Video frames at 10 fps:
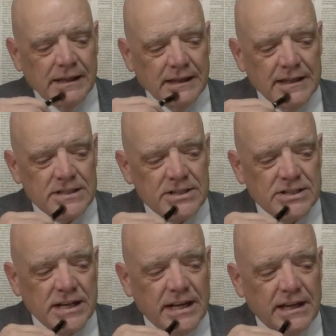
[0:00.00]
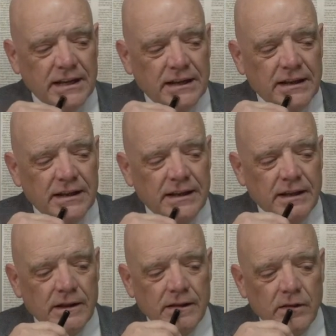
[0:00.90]
Let's just say
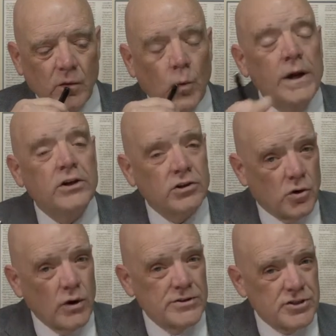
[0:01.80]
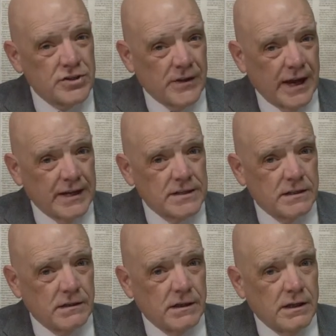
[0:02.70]
we could question that.
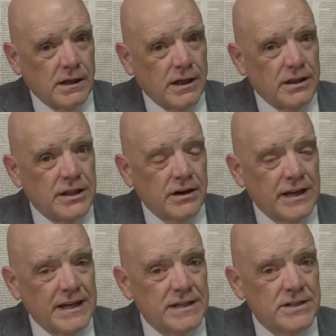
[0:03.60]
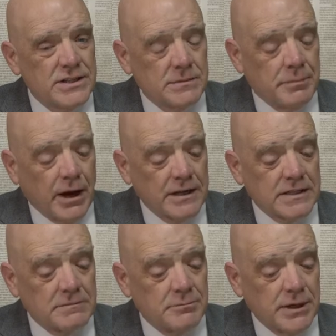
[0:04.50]
There is the
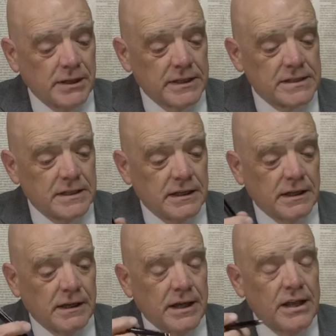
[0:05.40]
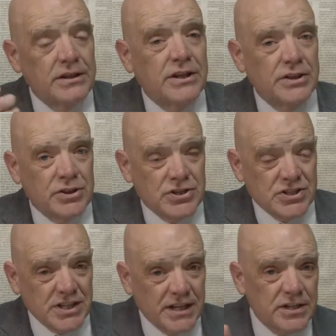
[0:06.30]
possibility that the
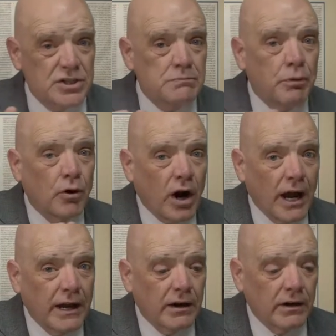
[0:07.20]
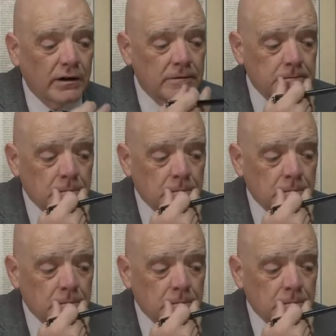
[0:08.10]
sins prior